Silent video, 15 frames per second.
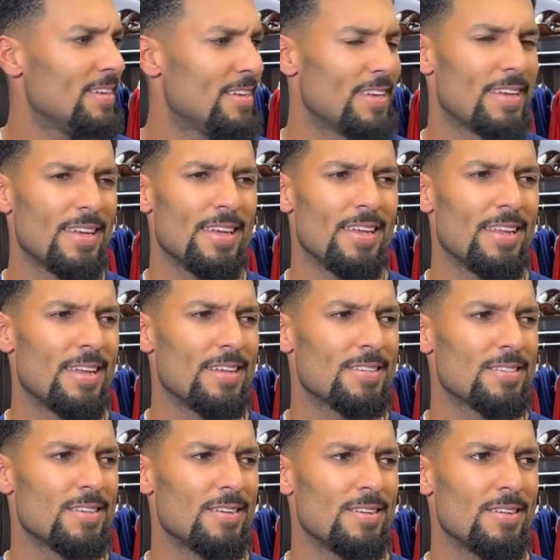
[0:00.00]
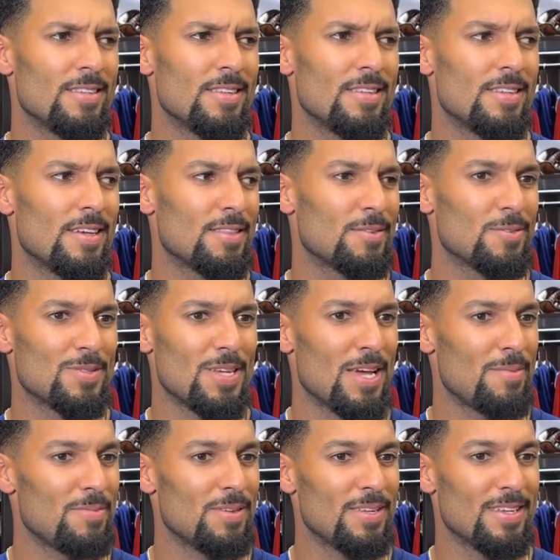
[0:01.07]
And I saw that nothing was
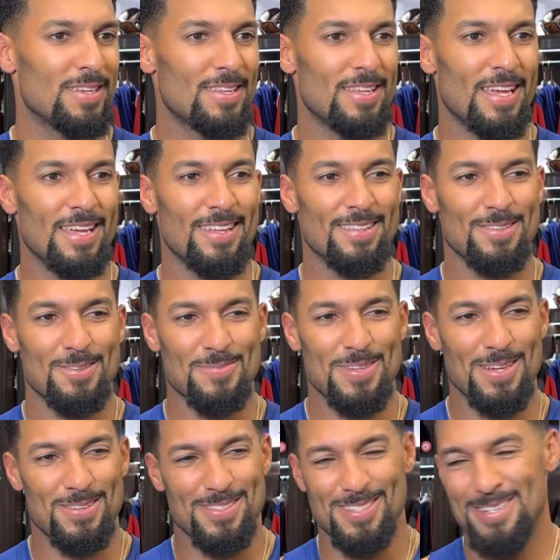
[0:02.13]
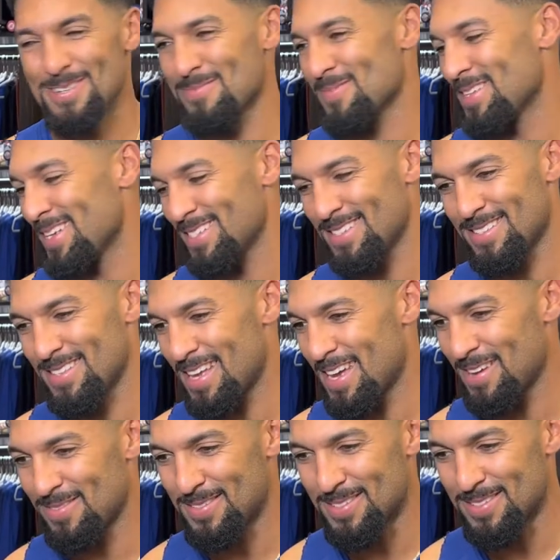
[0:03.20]
happening, and Nate told me I was up, and I just
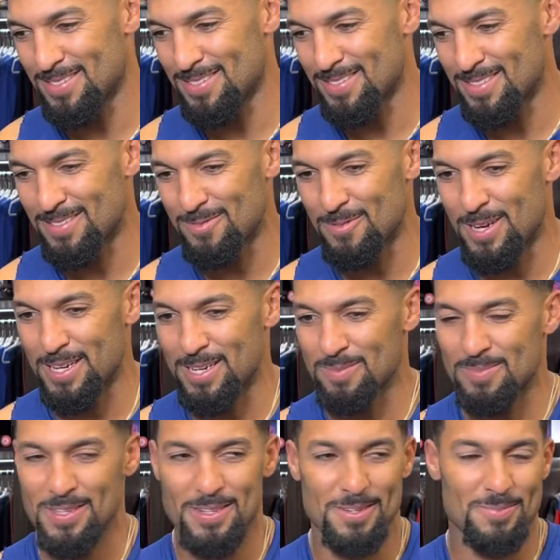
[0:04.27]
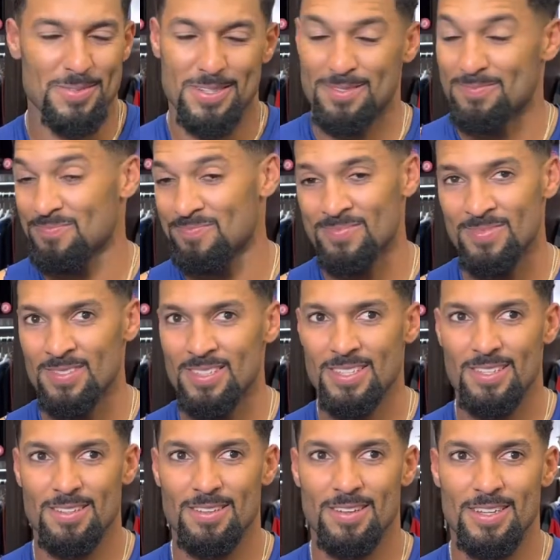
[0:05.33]
laughed and ran up there. But,
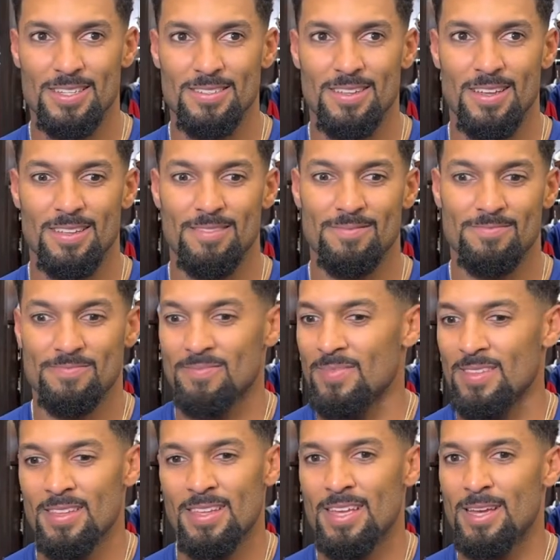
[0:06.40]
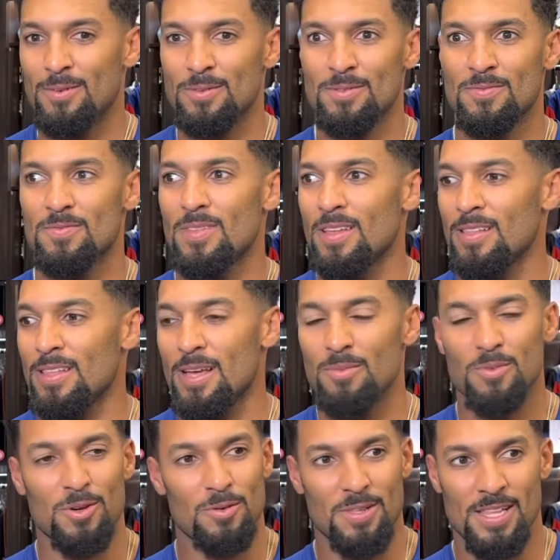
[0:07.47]
you know, I was a lot
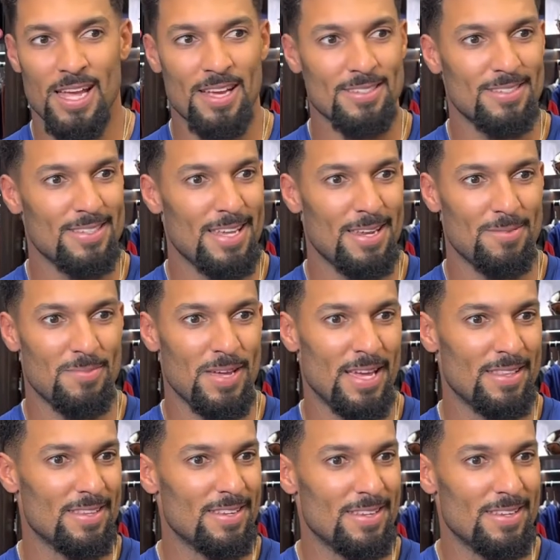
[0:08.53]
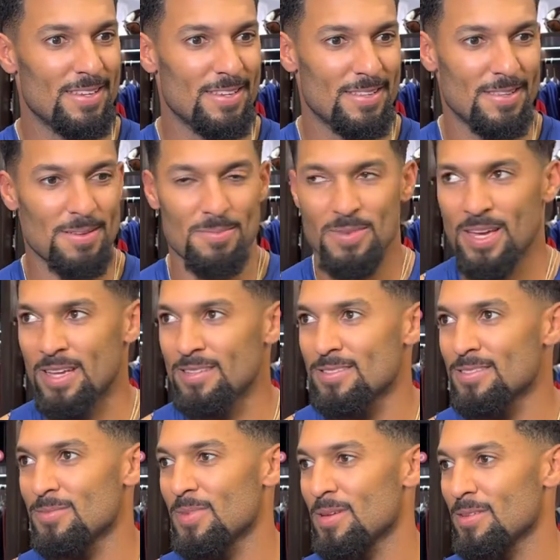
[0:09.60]
more relaxed in that at-bat than any other at-bat,
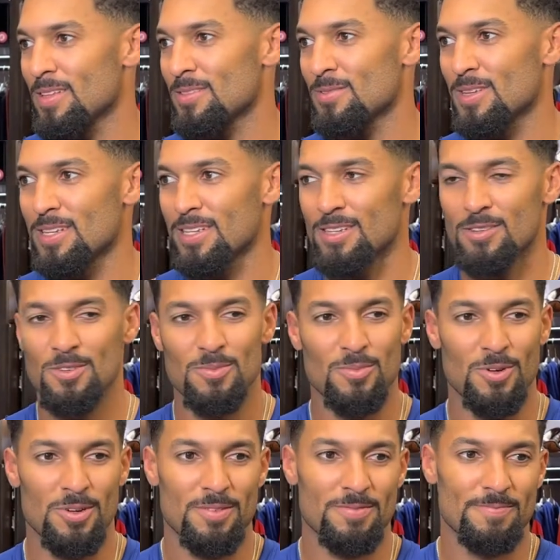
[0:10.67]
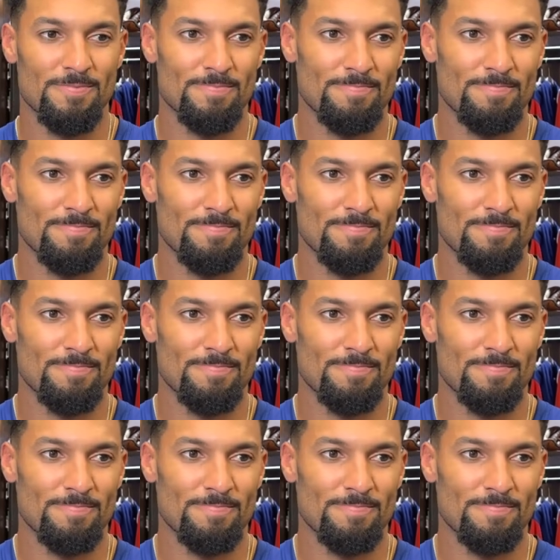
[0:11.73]
so maybe that's what I need to do more.